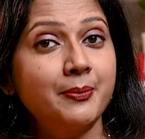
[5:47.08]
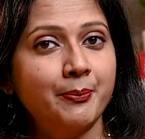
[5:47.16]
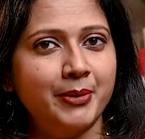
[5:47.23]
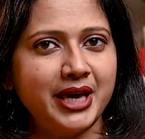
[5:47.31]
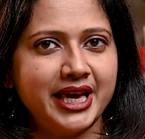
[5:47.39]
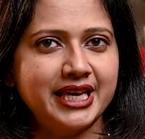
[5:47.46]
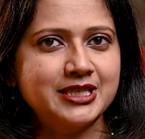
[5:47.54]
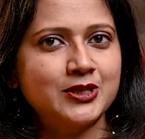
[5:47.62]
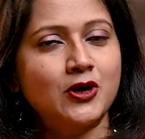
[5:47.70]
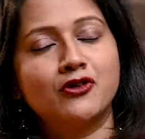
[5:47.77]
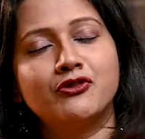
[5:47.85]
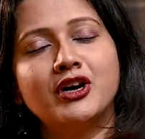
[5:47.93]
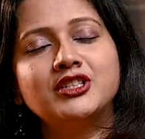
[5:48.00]
base
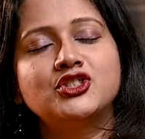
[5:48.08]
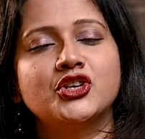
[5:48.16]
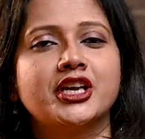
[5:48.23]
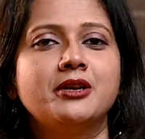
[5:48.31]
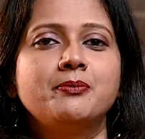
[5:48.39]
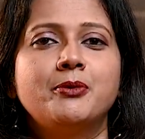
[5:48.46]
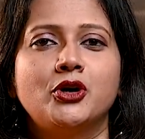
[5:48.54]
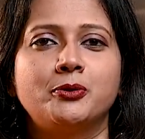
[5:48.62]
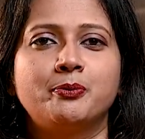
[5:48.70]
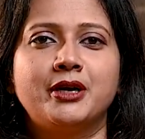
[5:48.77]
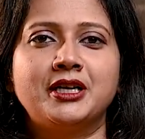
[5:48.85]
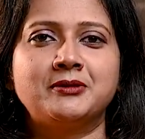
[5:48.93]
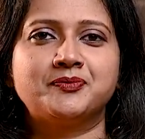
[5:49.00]
of our chicken pot
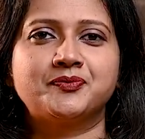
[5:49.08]
pie.